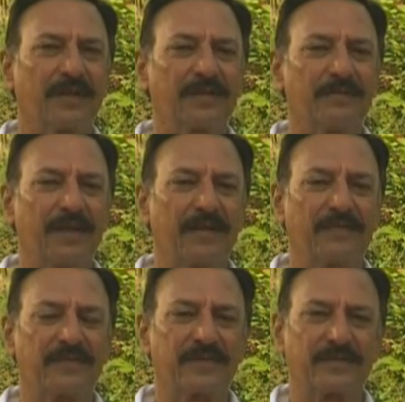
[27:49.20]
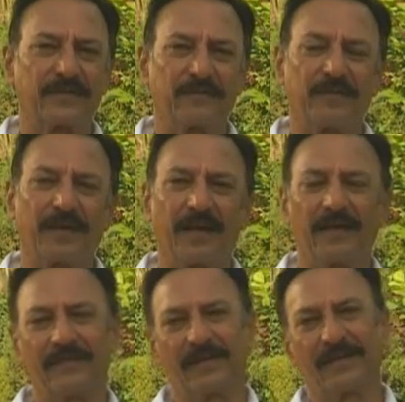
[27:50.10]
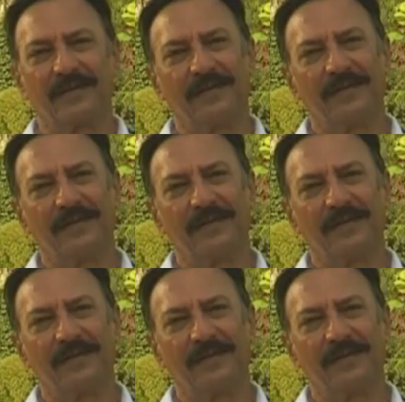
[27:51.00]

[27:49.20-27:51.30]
are the manifestation of my life, and